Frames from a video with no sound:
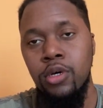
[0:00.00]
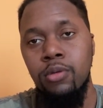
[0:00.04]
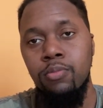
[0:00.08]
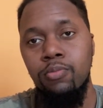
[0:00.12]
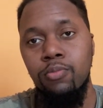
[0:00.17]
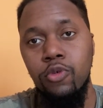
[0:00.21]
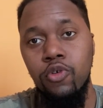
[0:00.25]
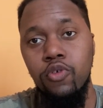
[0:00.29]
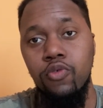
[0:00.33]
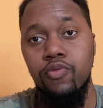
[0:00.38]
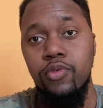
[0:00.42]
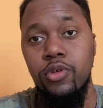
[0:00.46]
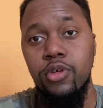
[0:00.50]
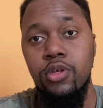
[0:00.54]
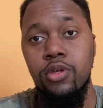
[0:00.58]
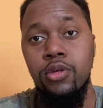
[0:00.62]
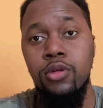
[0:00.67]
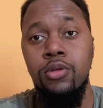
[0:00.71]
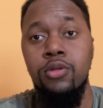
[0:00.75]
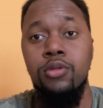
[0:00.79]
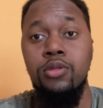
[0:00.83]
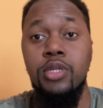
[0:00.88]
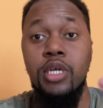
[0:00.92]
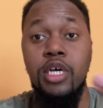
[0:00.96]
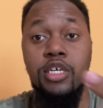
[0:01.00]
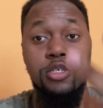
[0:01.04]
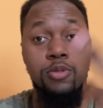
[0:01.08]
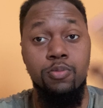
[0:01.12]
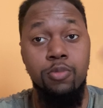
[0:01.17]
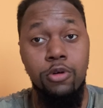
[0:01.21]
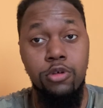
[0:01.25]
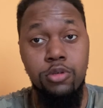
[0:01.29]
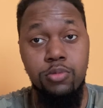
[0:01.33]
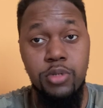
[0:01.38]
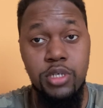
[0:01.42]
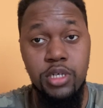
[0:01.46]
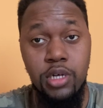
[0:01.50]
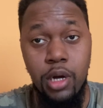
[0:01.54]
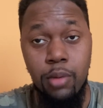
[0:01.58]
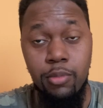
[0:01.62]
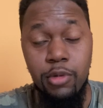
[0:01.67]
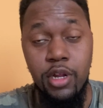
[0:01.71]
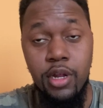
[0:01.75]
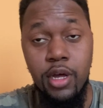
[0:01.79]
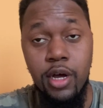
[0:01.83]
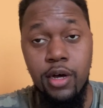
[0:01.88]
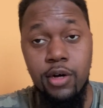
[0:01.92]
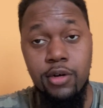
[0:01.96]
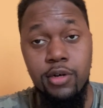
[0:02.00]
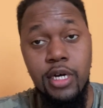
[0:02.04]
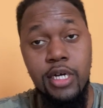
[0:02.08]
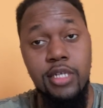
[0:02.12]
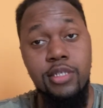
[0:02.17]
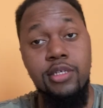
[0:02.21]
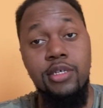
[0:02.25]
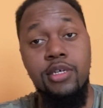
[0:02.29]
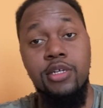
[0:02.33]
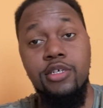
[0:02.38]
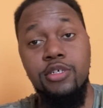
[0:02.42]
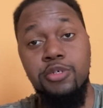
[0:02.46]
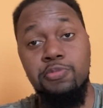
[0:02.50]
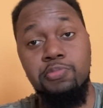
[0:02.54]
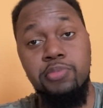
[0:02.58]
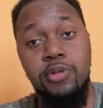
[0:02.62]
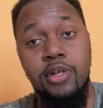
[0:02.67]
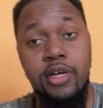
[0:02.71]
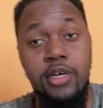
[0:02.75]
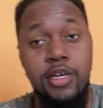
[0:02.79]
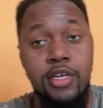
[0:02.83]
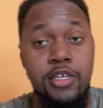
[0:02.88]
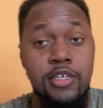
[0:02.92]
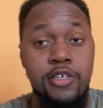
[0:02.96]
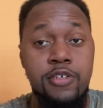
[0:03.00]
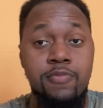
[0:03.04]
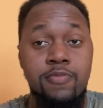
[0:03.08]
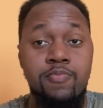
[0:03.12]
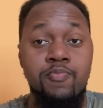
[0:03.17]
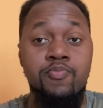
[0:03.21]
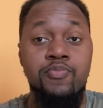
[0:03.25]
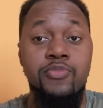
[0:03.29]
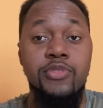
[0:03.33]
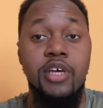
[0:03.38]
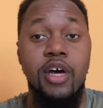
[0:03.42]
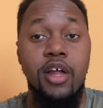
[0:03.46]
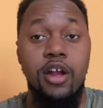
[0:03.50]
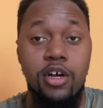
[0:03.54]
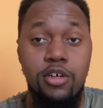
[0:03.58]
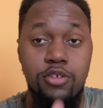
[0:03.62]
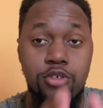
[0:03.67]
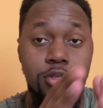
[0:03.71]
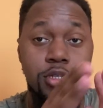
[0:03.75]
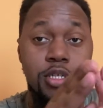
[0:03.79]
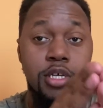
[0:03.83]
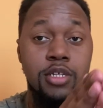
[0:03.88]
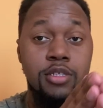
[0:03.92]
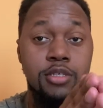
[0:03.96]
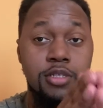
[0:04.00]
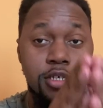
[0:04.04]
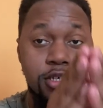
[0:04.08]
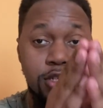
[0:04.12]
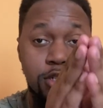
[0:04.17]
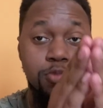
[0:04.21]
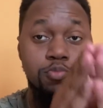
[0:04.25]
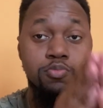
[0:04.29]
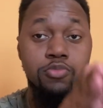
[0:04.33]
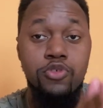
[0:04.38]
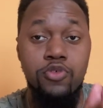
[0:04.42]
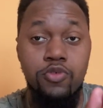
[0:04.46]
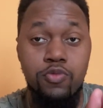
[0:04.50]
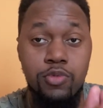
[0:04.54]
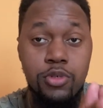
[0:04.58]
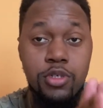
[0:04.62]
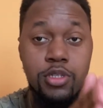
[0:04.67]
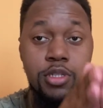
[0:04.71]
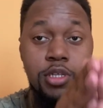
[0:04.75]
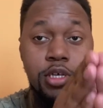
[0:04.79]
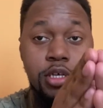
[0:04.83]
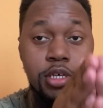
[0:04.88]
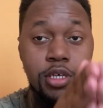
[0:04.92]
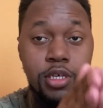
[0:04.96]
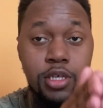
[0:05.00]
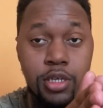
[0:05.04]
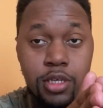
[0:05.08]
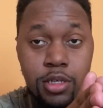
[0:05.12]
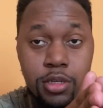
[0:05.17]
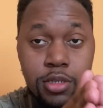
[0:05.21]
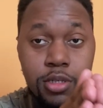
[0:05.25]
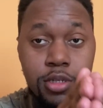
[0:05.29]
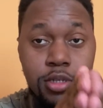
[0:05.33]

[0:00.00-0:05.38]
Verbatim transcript: movie that's supposed to be coming out, I did explain that on, this movie needs